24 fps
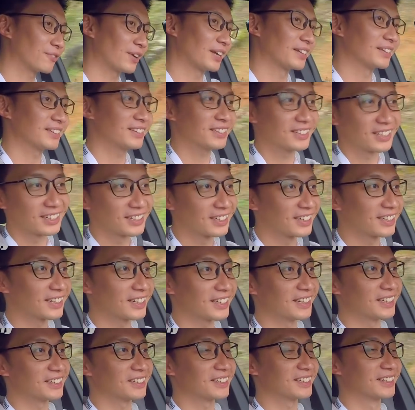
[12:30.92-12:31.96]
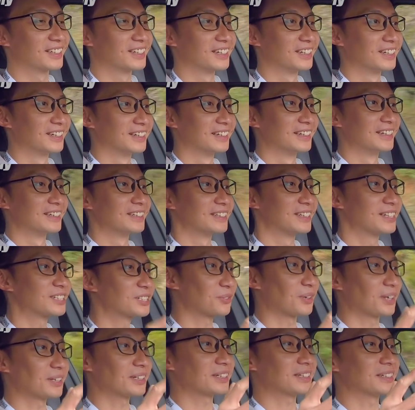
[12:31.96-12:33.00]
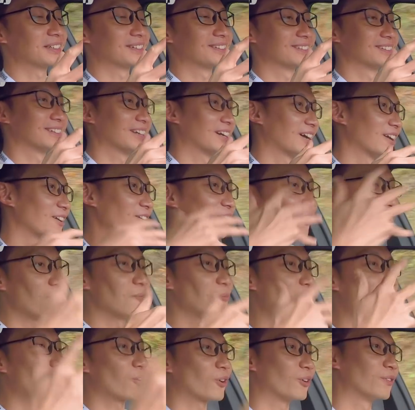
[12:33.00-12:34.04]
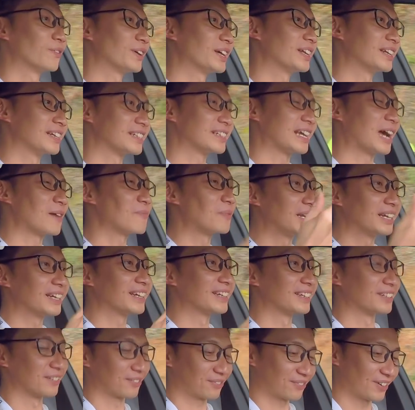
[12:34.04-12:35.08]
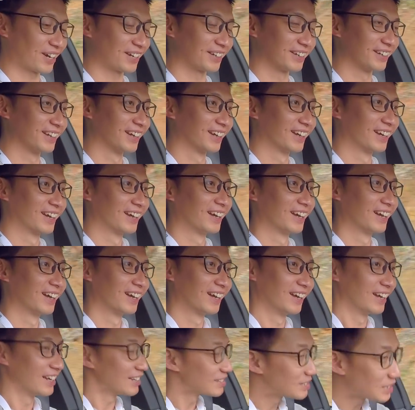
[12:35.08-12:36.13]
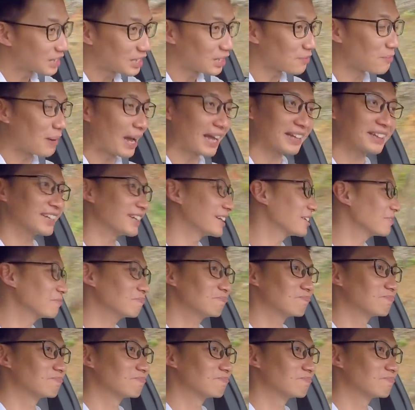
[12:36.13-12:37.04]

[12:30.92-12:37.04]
front turning in. This one, a lot more of it is happening in the front. Is it a bad thing?